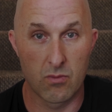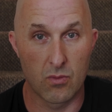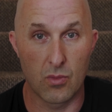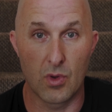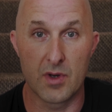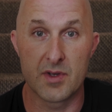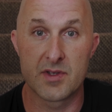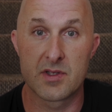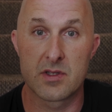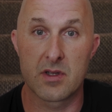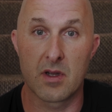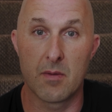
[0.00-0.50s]

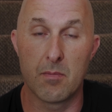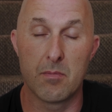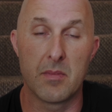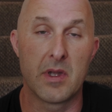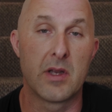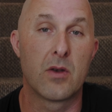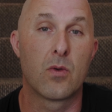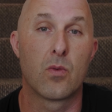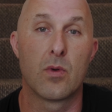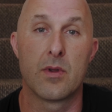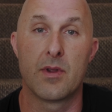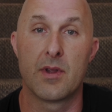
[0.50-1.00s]
was to
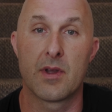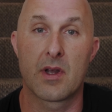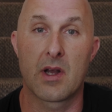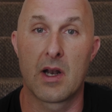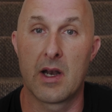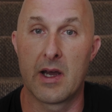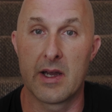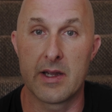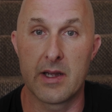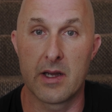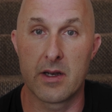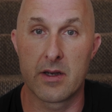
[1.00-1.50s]
meet with the
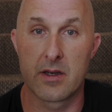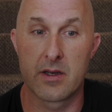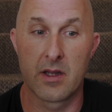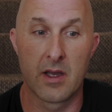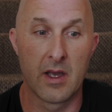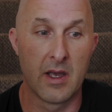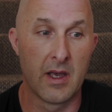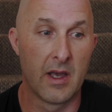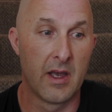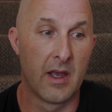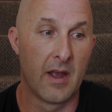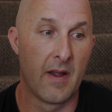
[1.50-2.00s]
client.
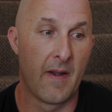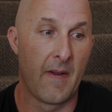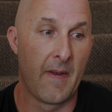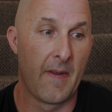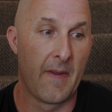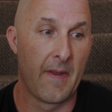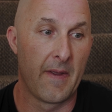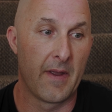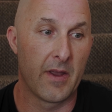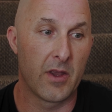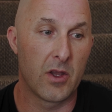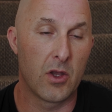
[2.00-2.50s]

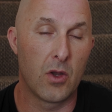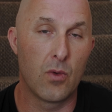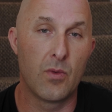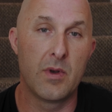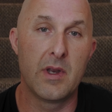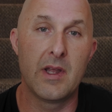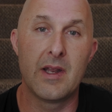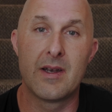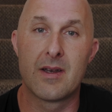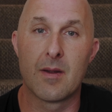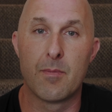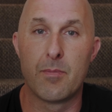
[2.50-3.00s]
You
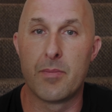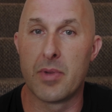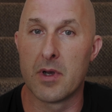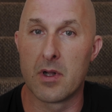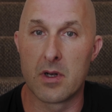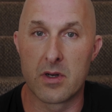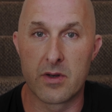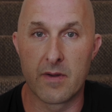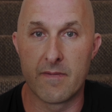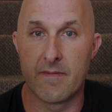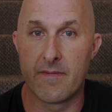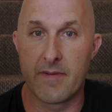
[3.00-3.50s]
need to
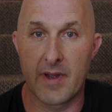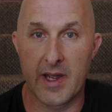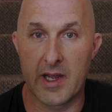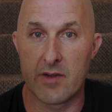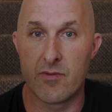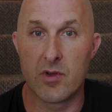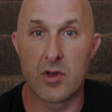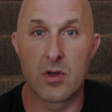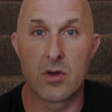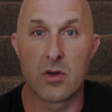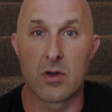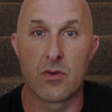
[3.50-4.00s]
build a
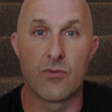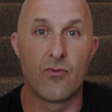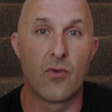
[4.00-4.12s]
very good